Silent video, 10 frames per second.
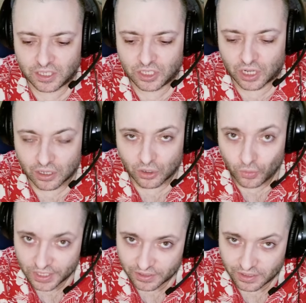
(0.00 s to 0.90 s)
dark
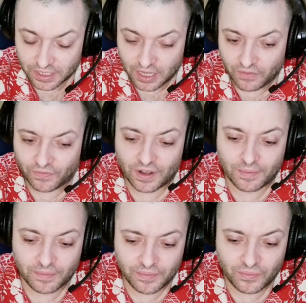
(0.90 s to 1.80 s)
wizard
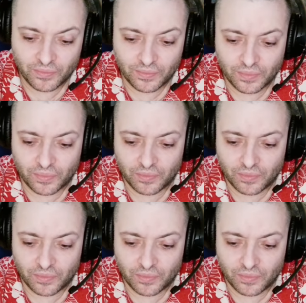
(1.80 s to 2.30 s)
from